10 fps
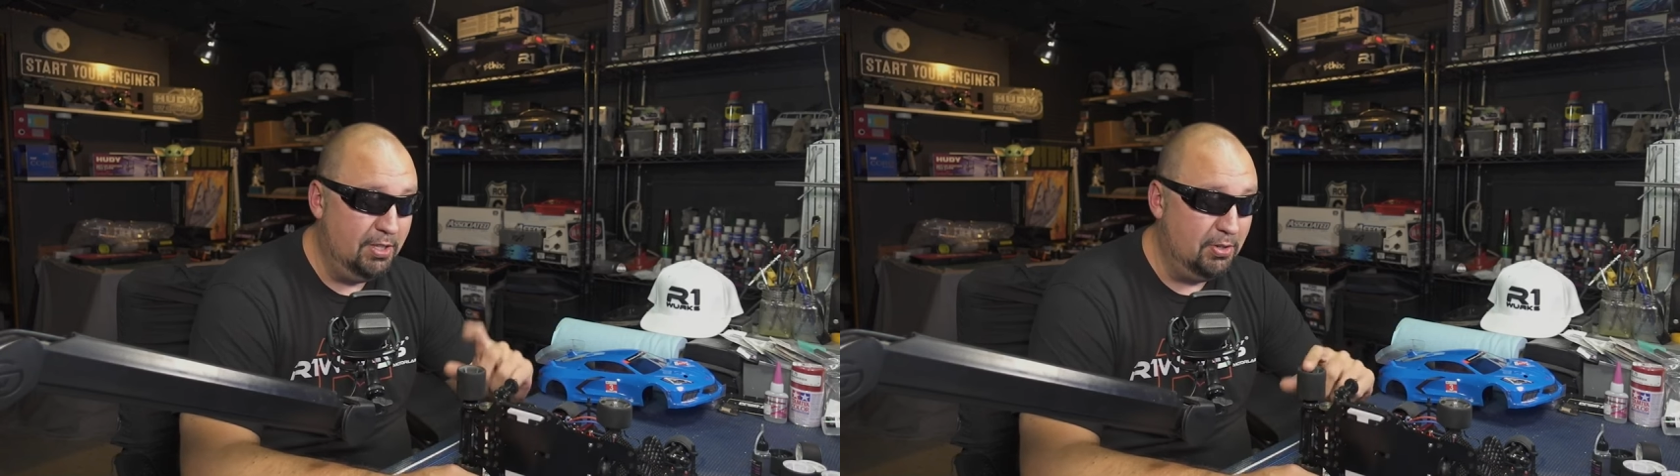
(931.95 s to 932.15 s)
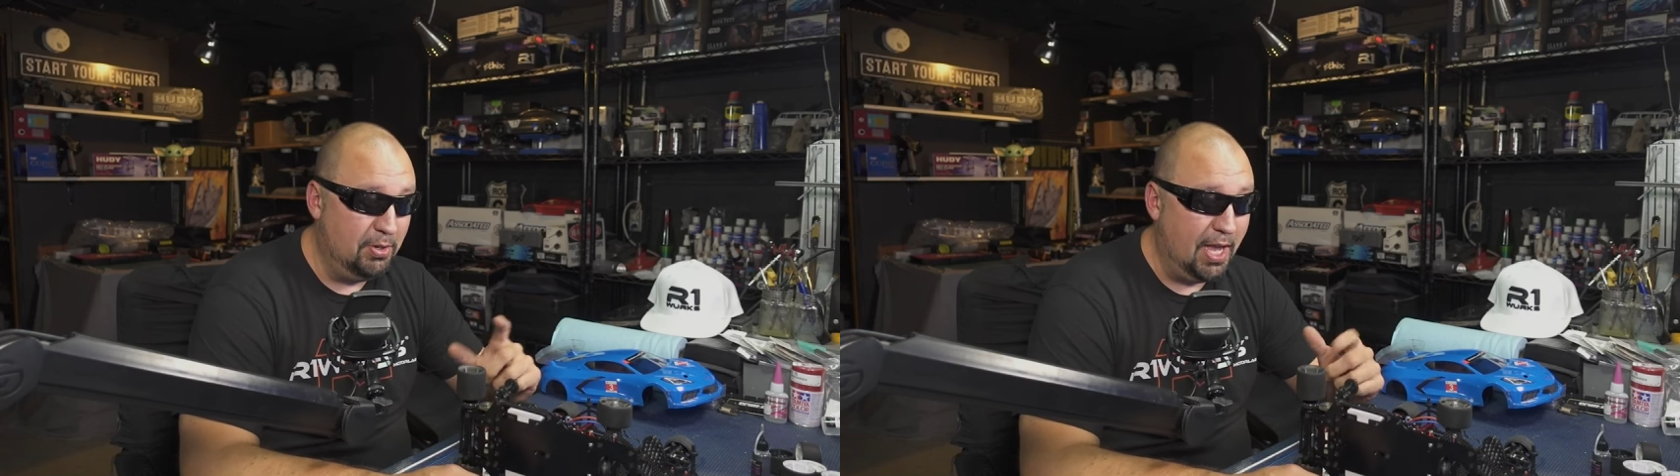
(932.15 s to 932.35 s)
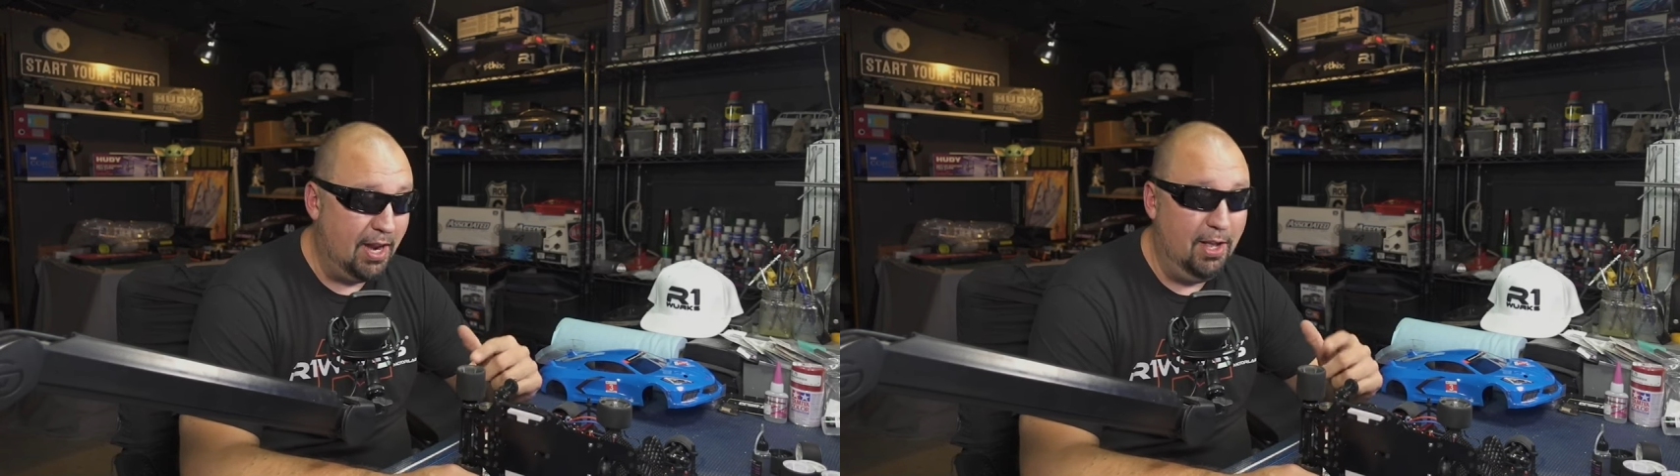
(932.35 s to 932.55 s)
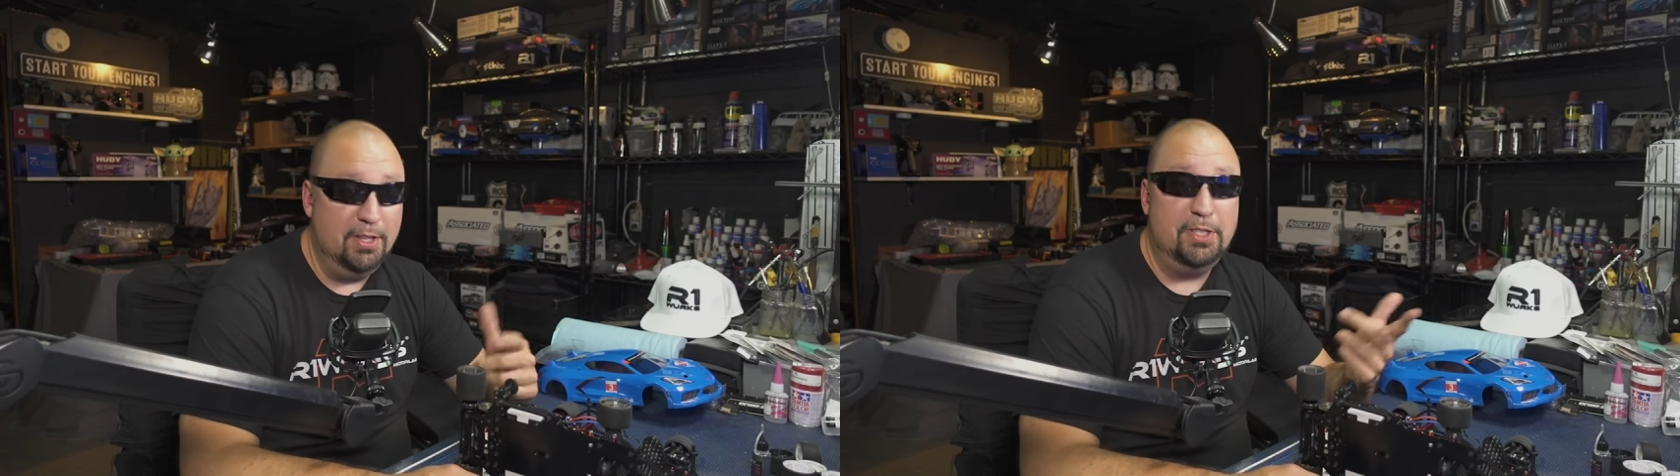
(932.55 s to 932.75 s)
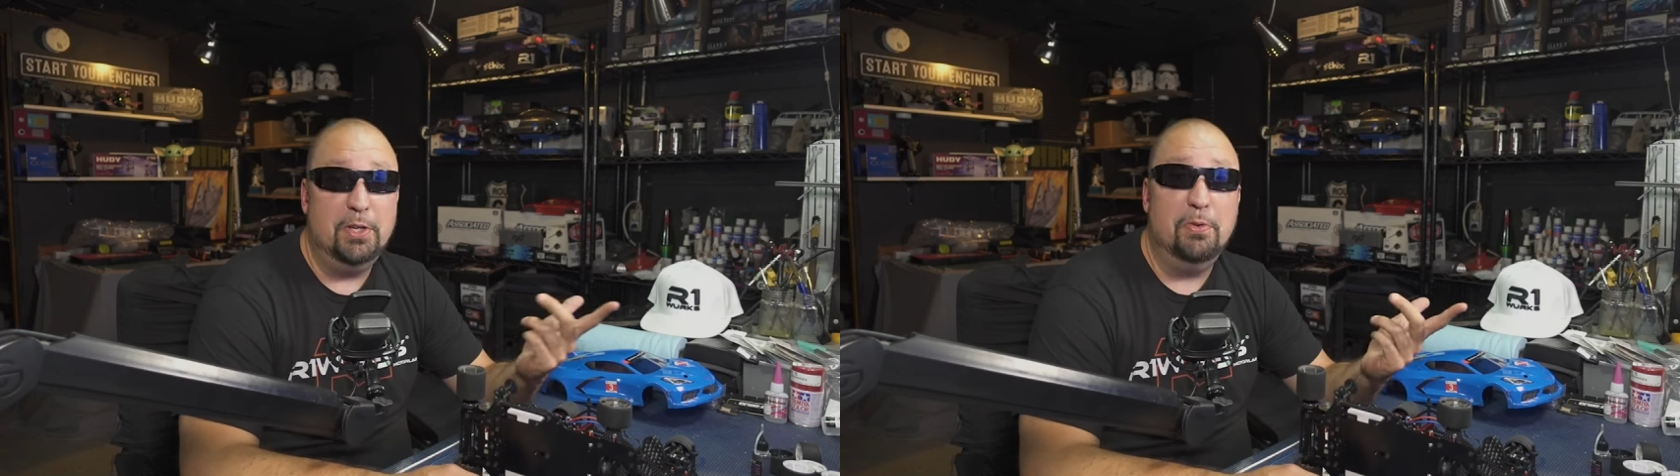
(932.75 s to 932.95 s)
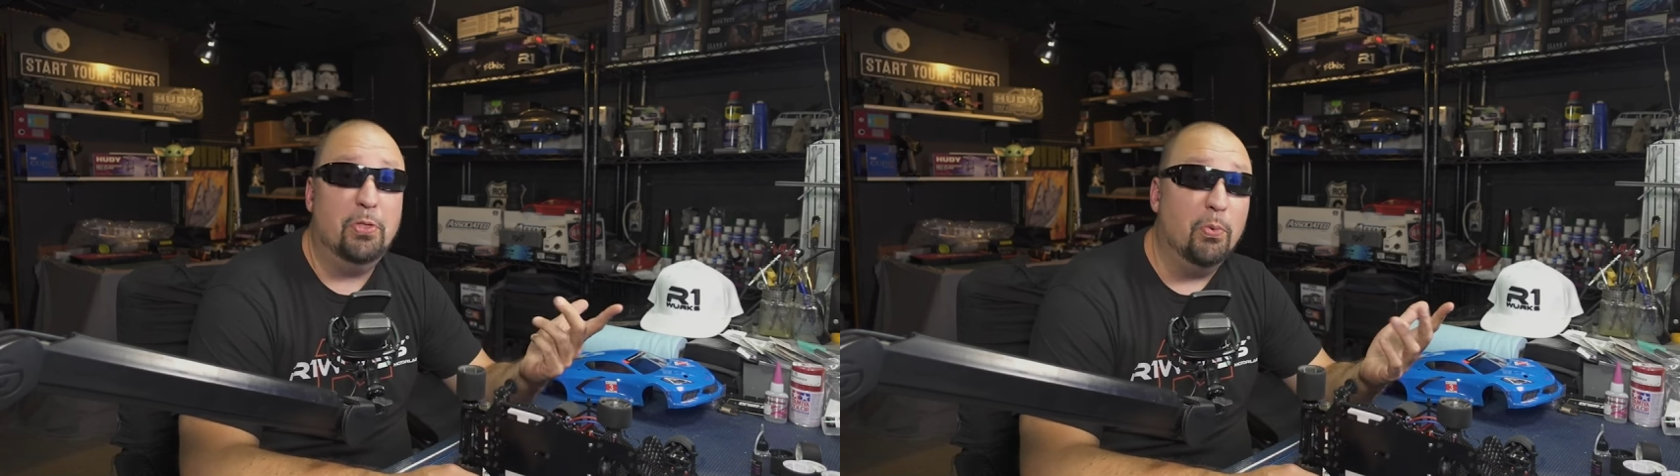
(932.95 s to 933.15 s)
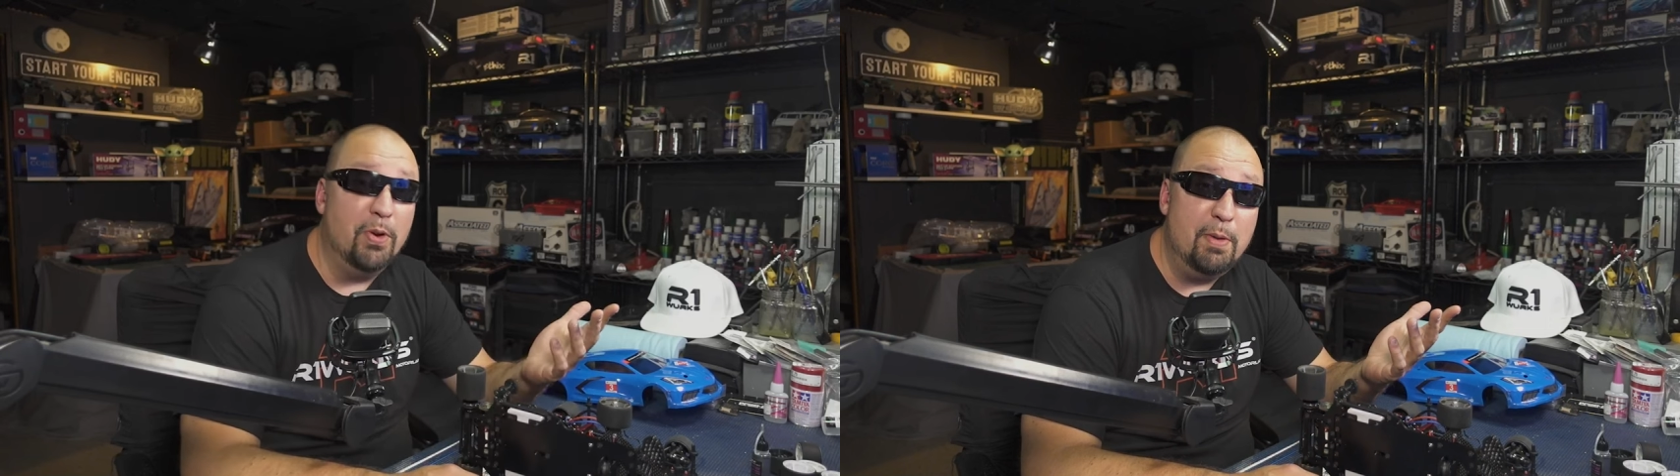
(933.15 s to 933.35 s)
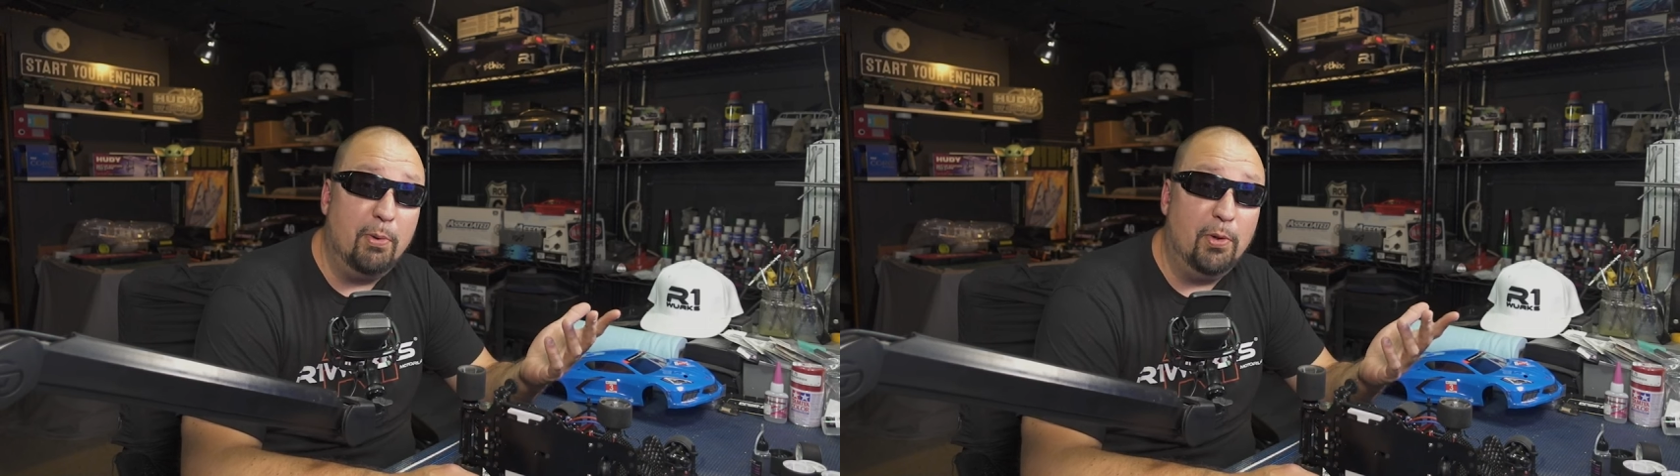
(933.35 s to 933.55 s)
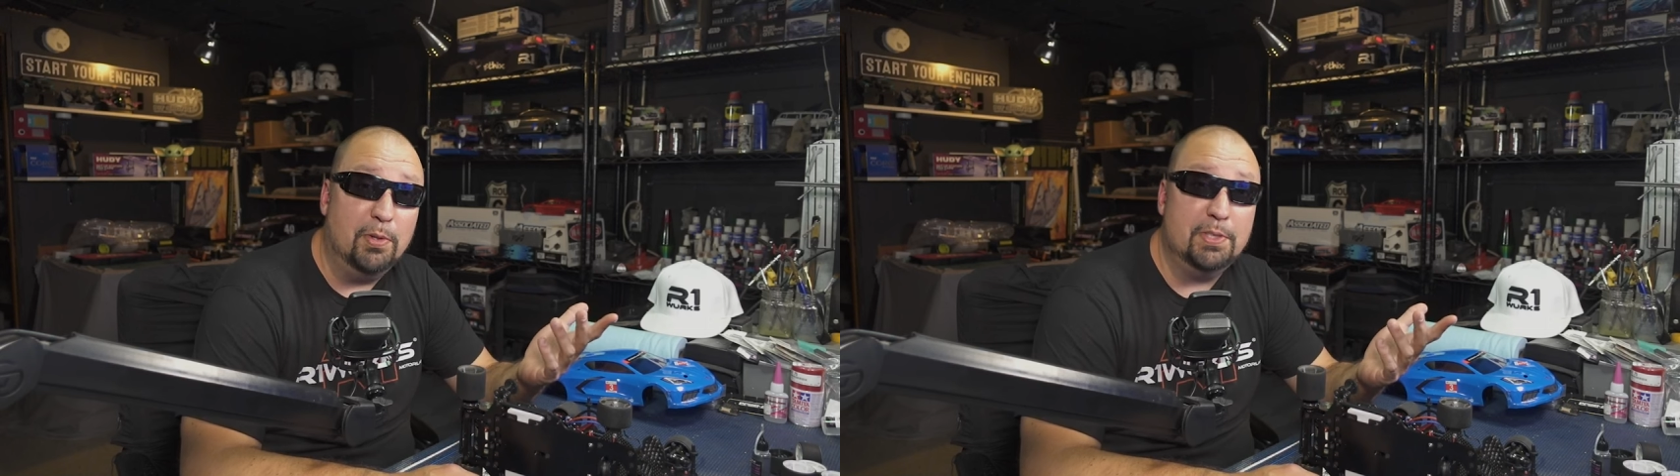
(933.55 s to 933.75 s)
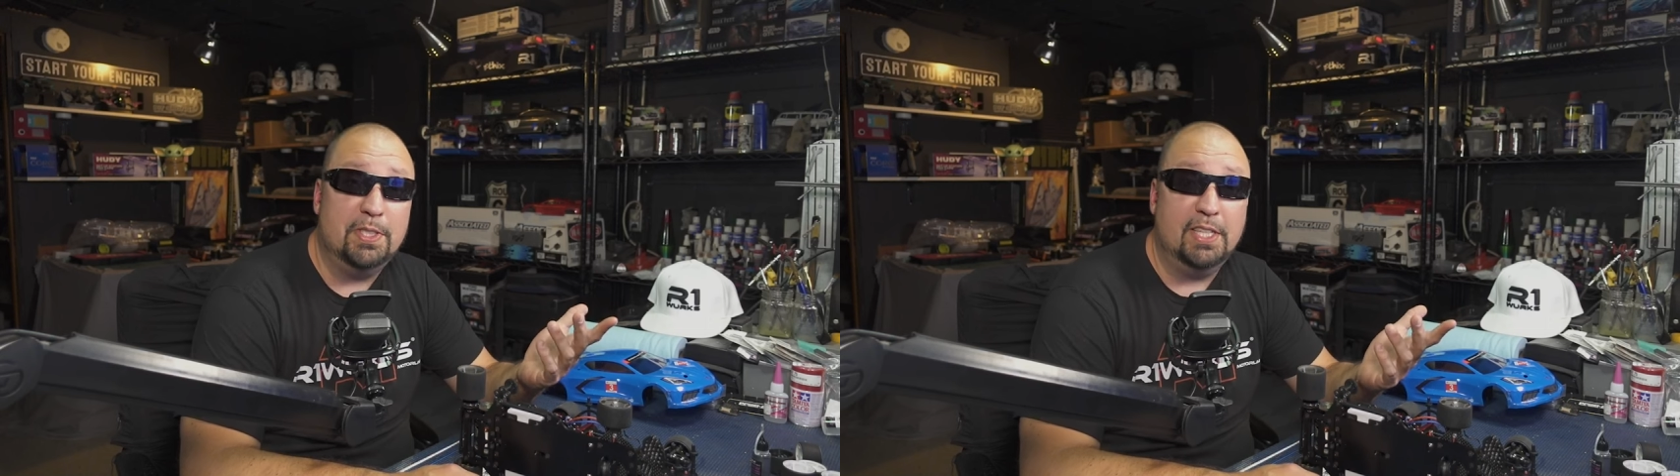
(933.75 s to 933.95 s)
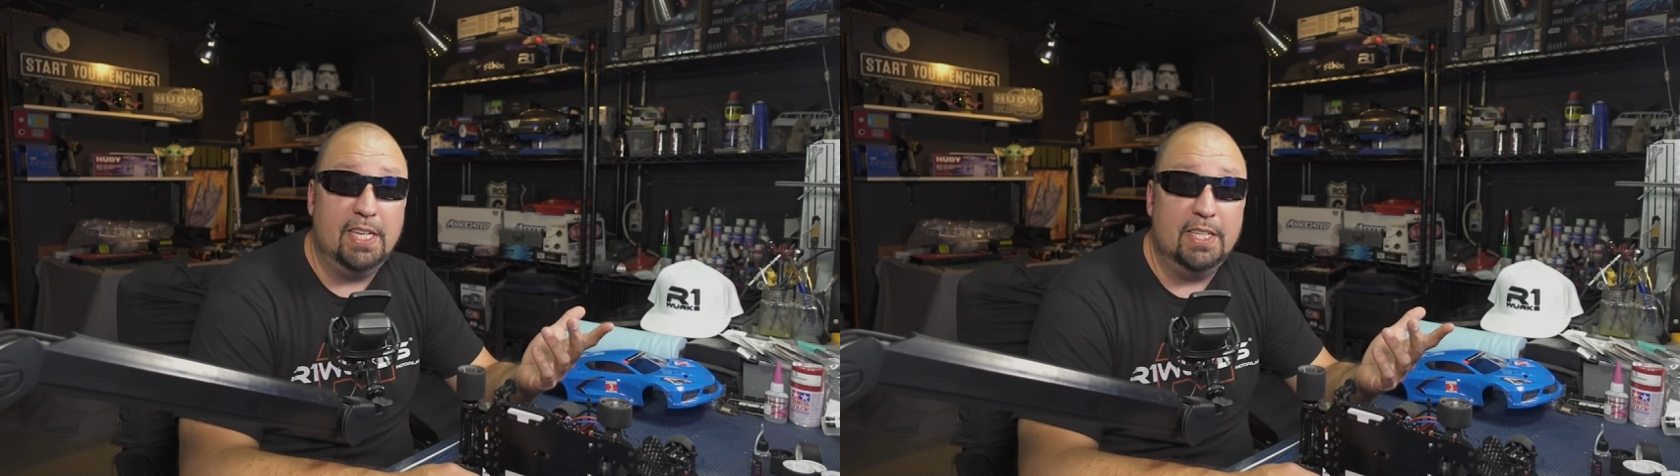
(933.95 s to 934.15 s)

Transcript: you got to undo three bolts to get